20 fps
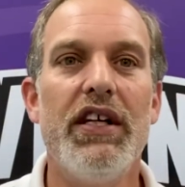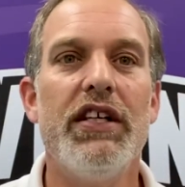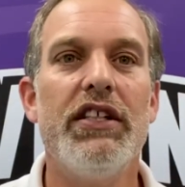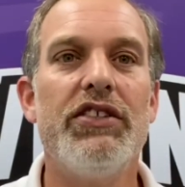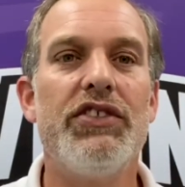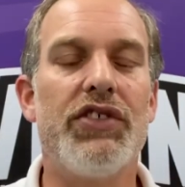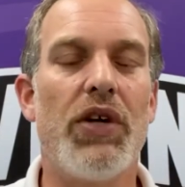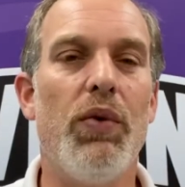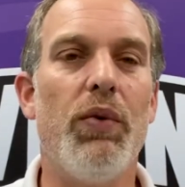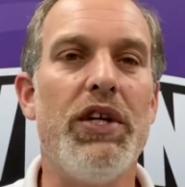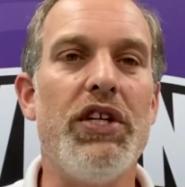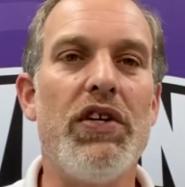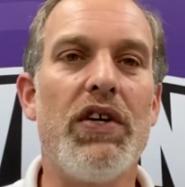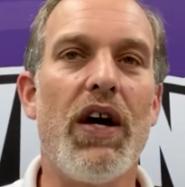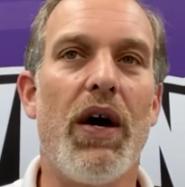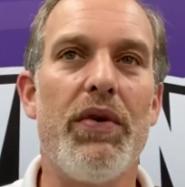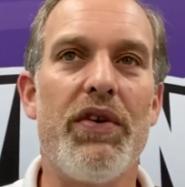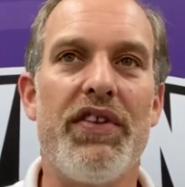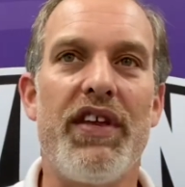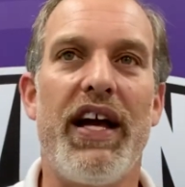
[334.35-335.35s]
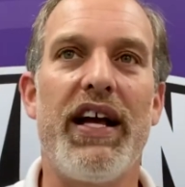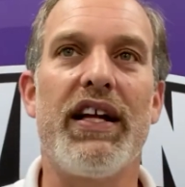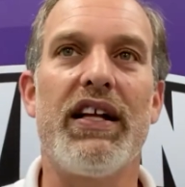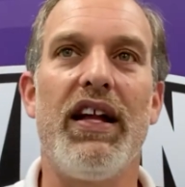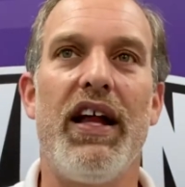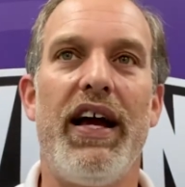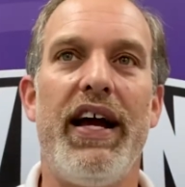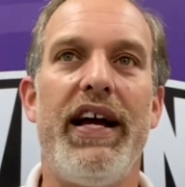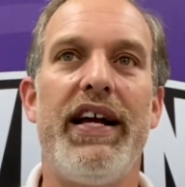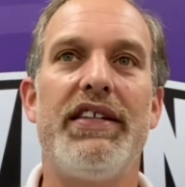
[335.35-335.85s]
So when you go to that
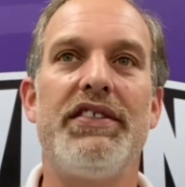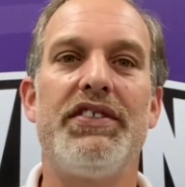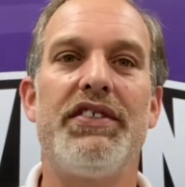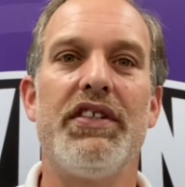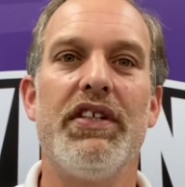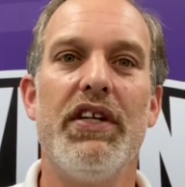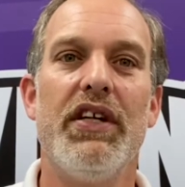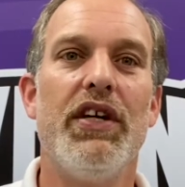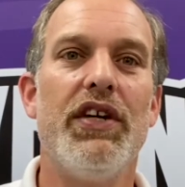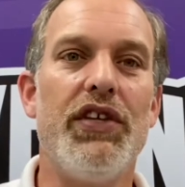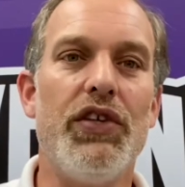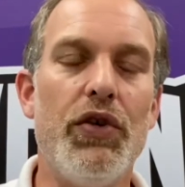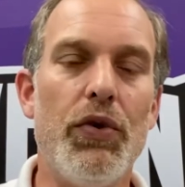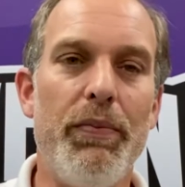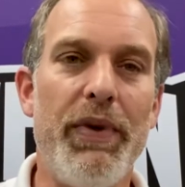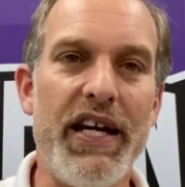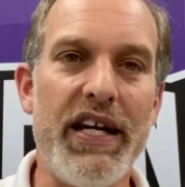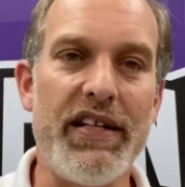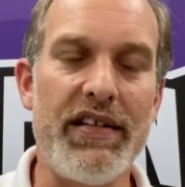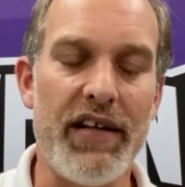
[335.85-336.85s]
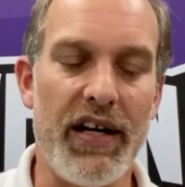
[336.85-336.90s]
class, you'll be